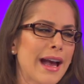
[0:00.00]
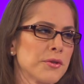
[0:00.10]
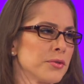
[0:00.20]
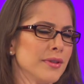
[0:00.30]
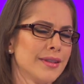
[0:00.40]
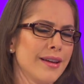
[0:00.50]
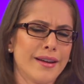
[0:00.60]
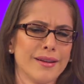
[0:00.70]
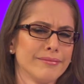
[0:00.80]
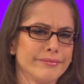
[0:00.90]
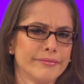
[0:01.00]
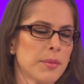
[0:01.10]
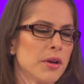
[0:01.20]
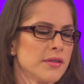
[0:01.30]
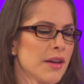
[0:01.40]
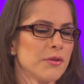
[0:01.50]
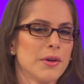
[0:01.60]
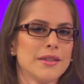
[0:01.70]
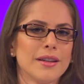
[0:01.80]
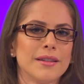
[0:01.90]
casually dating, my parents have no
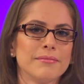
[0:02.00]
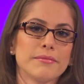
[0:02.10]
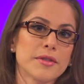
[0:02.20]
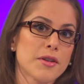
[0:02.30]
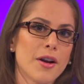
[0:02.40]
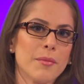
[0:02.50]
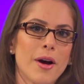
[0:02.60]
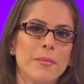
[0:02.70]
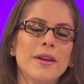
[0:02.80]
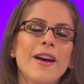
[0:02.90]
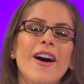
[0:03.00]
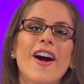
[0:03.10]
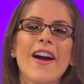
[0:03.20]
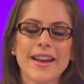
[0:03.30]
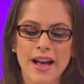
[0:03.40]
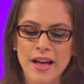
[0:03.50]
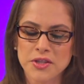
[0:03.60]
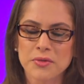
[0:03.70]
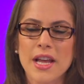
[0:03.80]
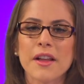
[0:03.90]
idea. Sorry, Mom. All right.
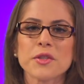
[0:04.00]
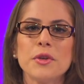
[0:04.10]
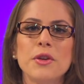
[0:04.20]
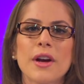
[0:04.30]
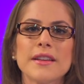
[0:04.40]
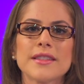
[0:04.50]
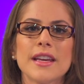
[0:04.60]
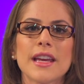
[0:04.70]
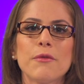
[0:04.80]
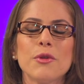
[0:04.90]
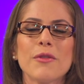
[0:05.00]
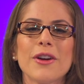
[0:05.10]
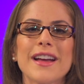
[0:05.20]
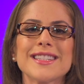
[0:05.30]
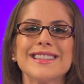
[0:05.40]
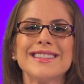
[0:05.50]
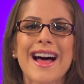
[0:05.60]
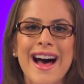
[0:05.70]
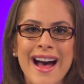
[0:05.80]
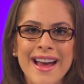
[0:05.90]
So tell us what you guys think. Have you ever had to
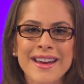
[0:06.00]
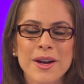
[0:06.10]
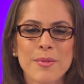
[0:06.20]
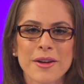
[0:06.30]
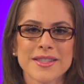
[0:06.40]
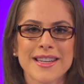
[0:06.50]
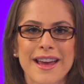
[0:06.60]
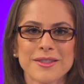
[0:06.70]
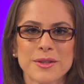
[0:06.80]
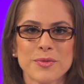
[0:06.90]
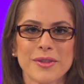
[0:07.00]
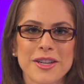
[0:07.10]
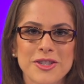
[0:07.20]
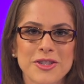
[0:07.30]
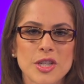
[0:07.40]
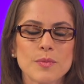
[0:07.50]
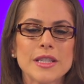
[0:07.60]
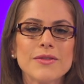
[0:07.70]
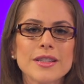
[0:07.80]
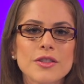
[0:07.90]
lie about a scandalous relationship?
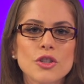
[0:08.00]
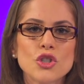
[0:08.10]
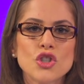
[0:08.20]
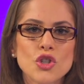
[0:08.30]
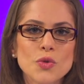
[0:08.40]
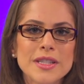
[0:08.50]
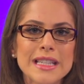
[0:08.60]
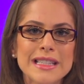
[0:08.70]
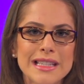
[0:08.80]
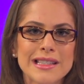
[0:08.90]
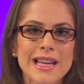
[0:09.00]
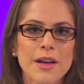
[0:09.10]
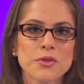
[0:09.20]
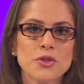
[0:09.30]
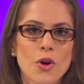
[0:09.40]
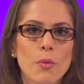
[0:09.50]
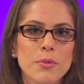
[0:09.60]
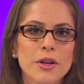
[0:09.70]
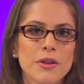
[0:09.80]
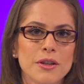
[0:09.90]
Give us the juicy details.
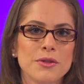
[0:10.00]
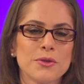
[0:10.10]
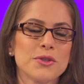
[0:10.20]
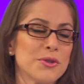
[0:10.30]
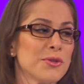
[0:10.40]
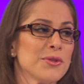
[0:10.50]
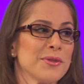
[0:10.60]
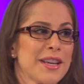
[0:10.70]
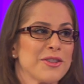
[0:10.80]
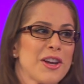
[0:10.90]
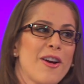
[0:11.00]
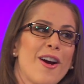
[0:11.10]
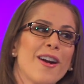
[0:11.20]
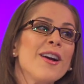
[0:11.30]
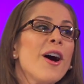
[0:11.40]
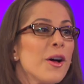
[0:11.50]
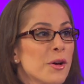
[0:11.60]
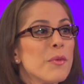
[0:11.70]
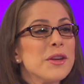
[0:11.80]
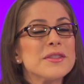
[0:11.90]
Don't be a goody two-shoes like JR.
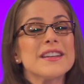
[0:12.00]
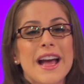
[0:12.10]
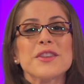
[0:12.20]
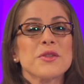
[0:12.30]
Although what you did in high